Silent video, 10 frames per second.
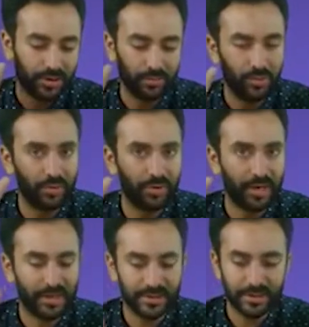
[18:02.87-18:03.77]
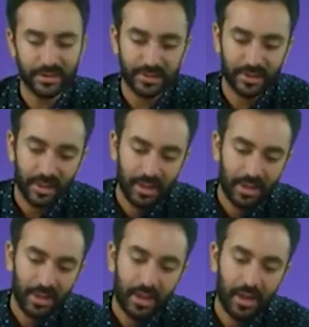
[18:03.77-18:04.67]
more smooth
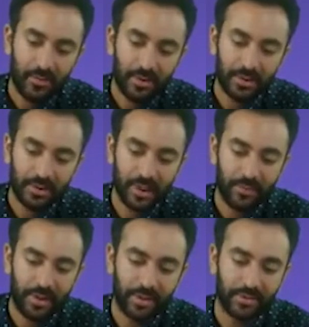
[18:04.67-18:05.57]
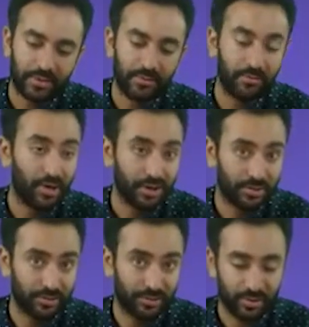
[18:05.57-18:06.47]
edges, and we're gonna tap here on
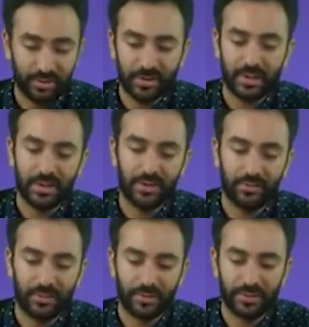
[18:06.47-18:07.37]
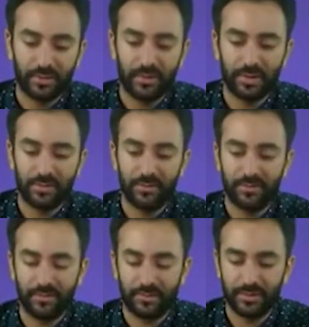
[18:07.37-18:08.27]
the brush control that we were
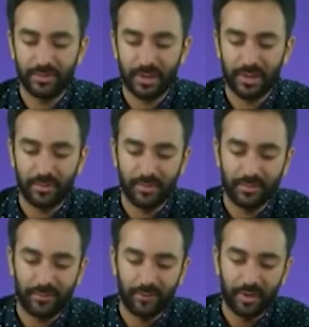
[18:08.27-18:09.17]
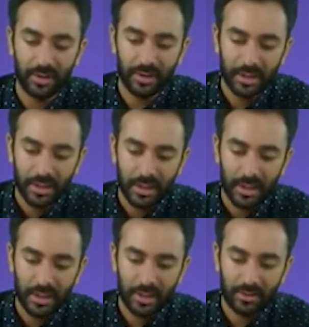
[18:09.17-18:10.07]
speaking
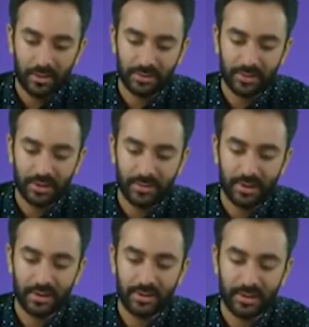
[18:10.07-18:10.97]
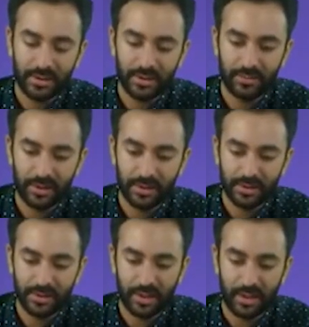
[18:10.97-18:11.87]
before, and you're gonna try to make it
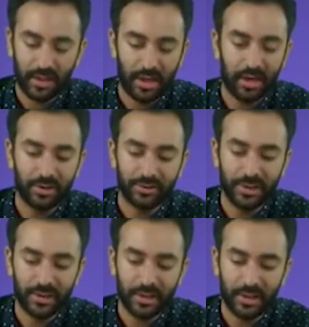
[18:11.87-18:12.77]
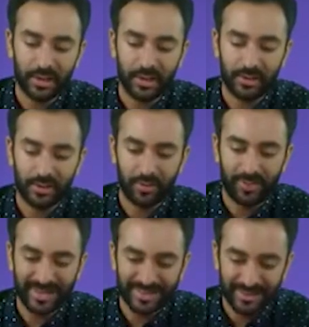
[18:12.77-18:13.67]
as big as like 100,
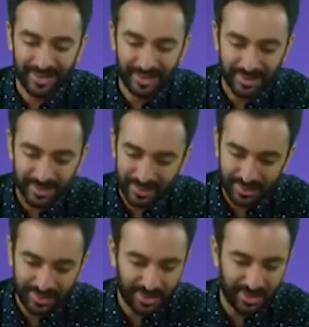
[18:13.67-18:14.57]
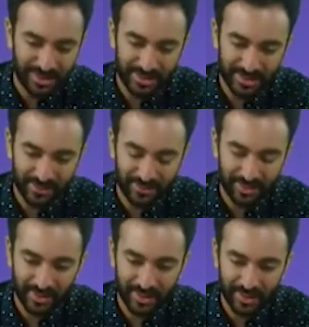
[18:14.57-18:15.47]
and the opacity, let's say
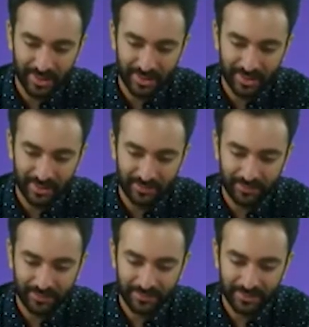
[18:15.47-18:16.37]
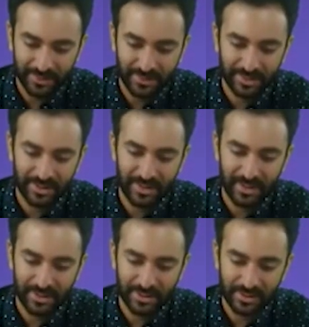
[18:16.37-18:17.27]
something like
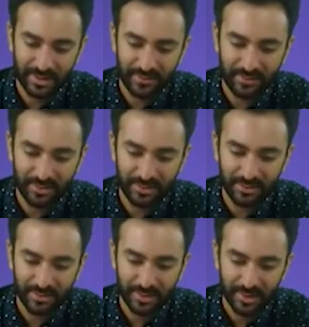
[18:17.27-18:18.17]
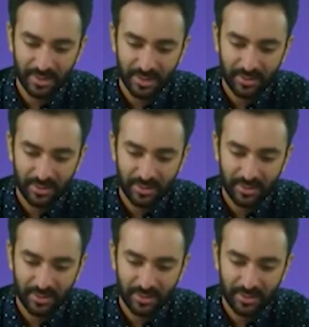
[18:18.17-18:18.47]
6, 7,